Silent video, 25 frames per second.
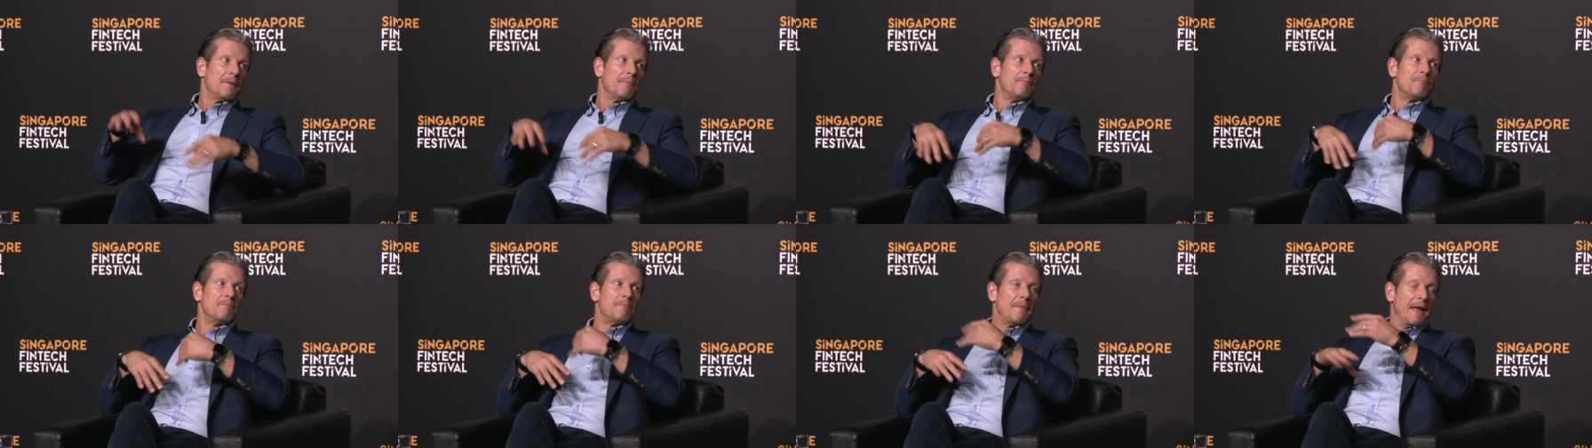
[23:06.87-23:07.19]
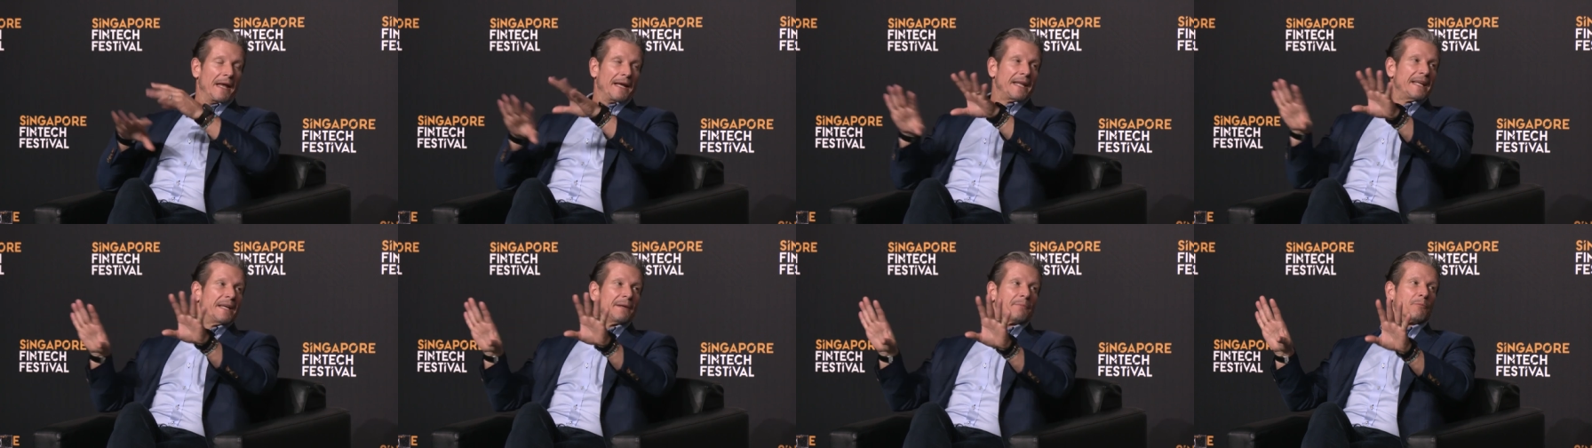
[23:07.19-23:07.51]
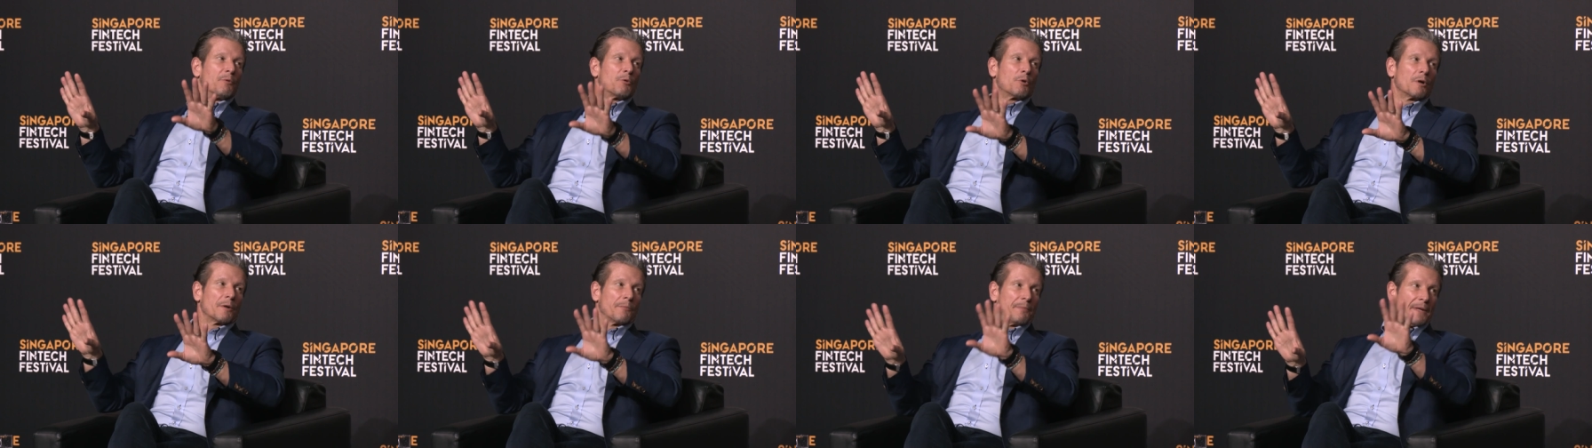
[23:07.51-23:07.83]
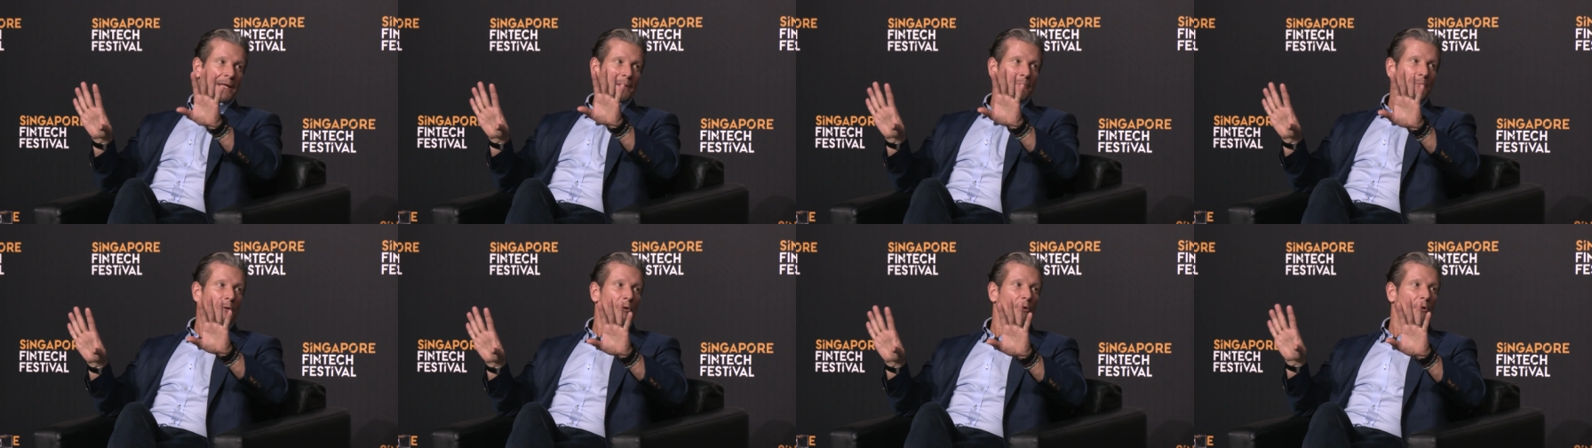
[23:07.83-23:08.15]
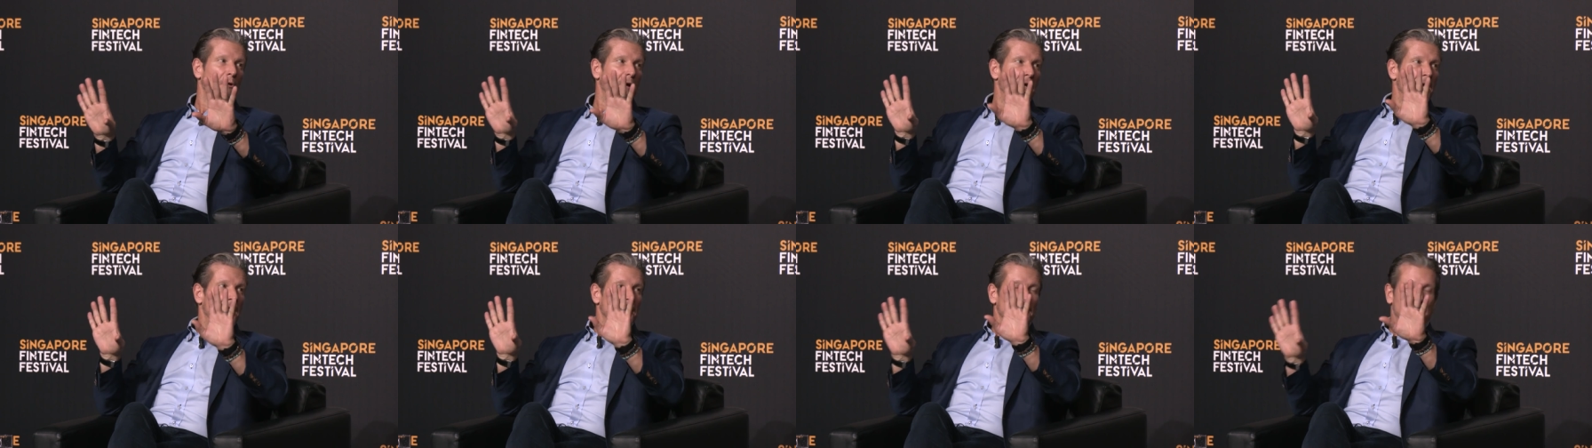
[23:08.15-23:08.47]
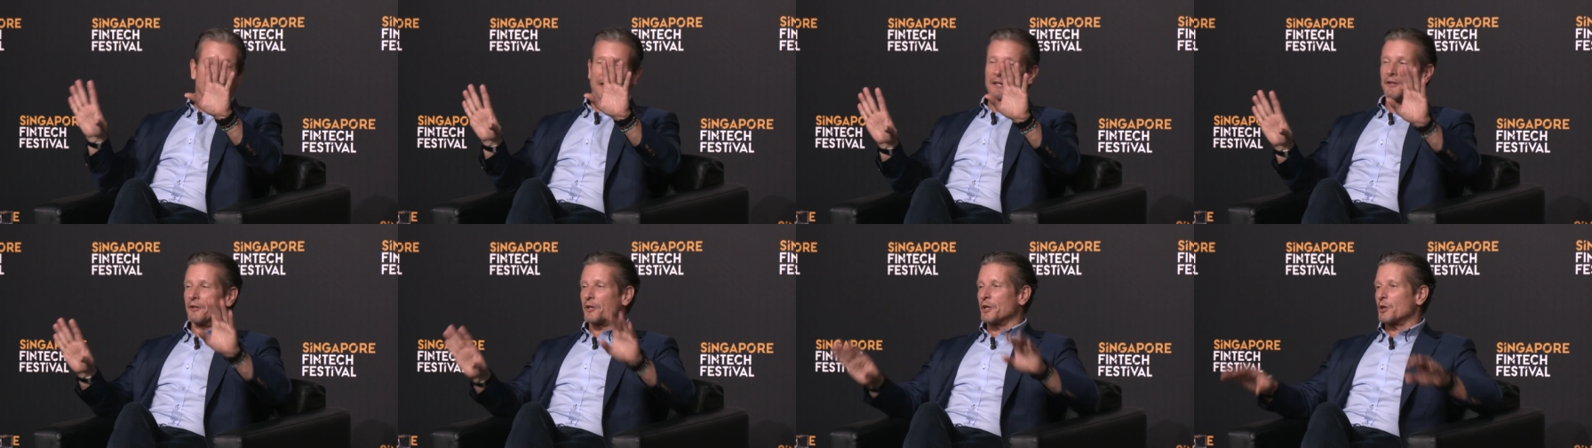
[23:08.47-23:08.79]
many more people
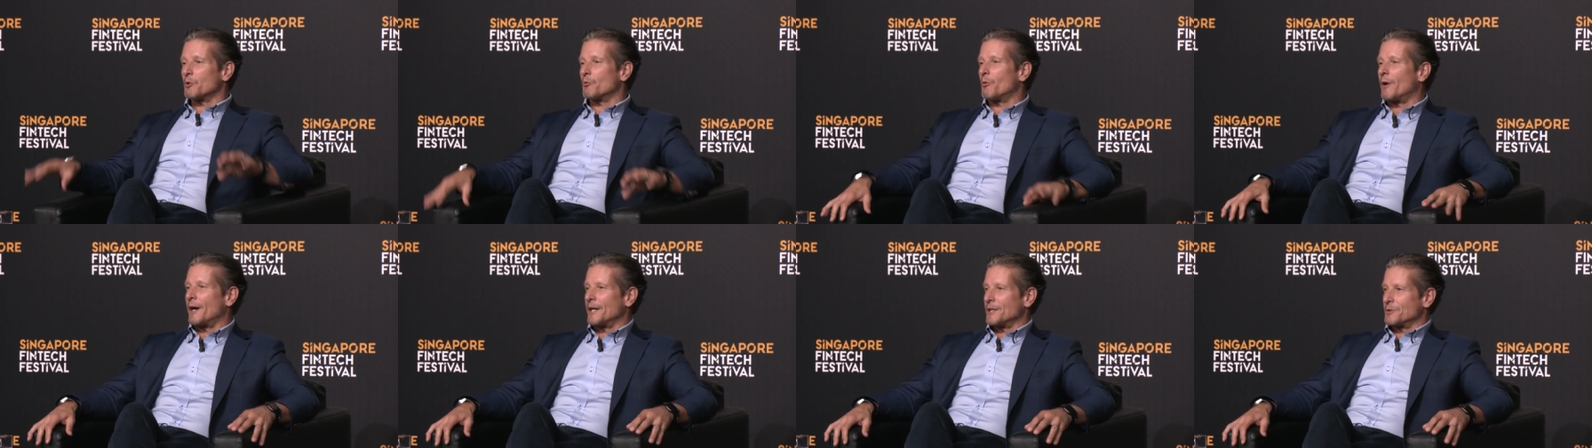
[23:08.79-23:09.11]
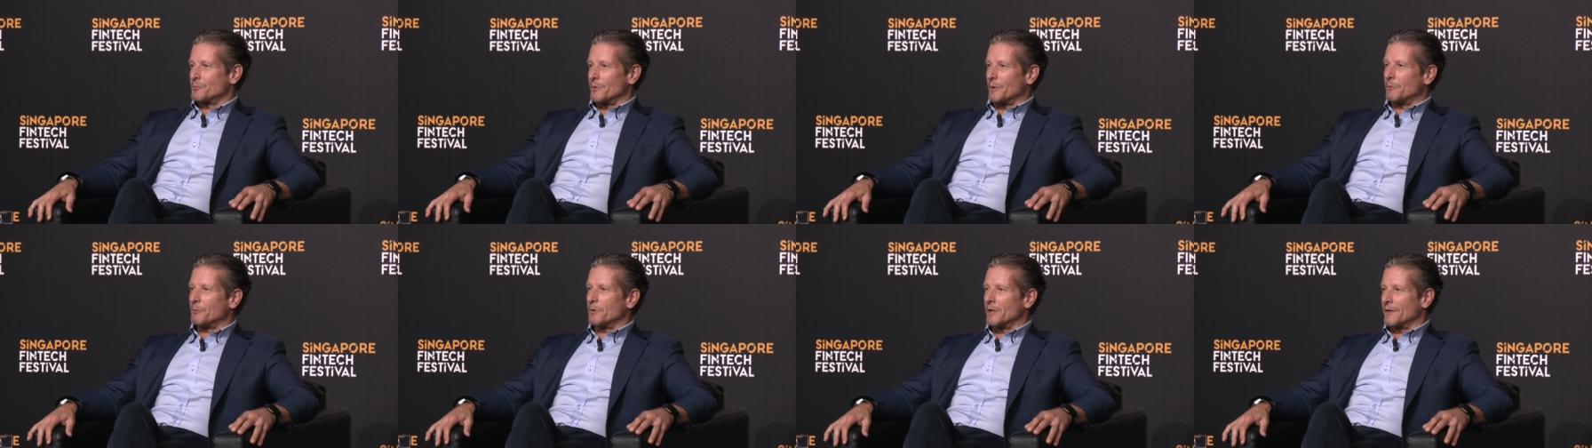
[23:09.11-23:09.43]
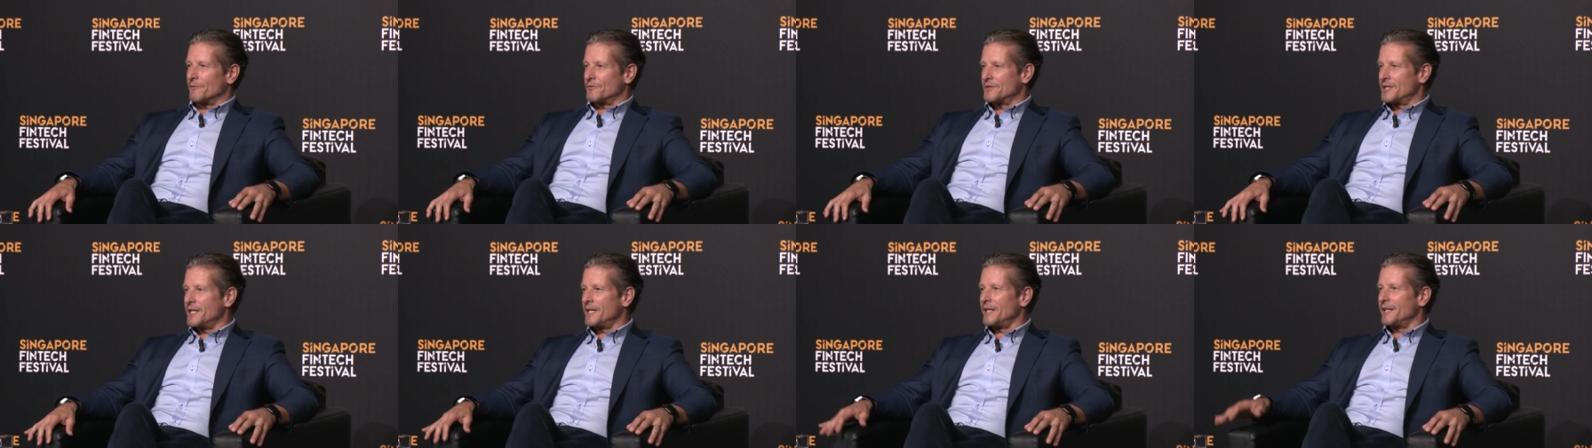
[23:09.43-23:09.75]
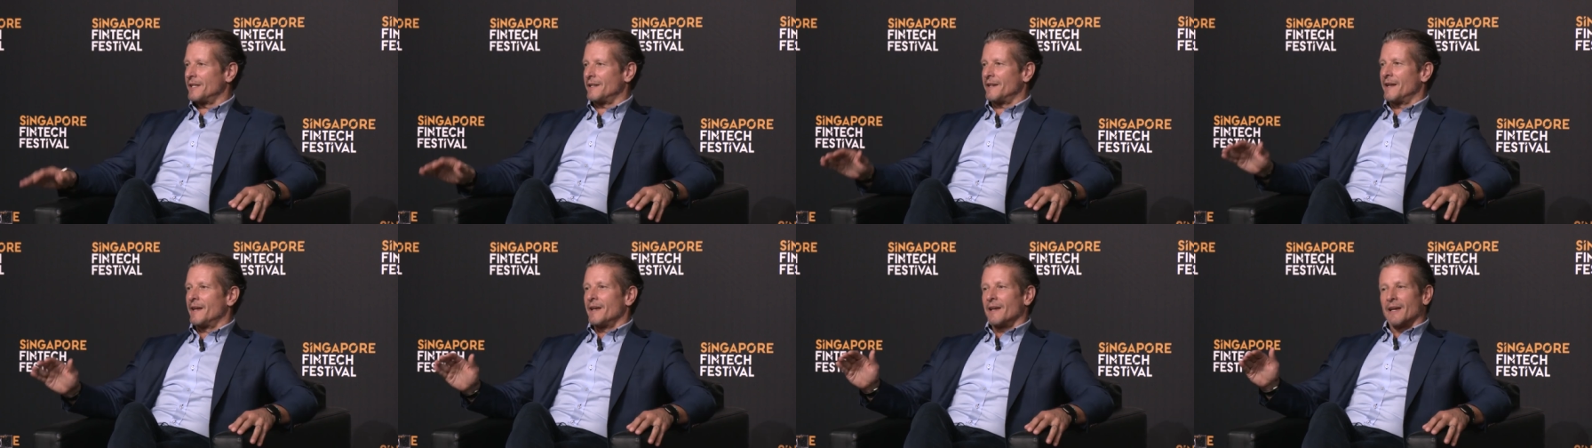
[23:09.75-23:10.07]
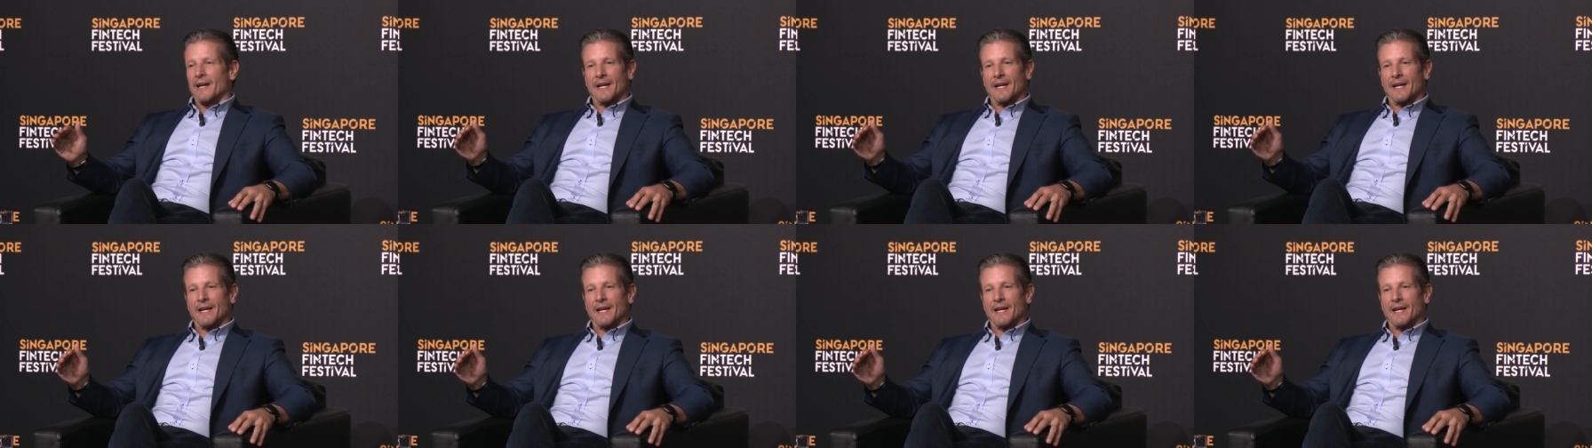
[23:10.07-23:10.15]
than otherwise we would have seen.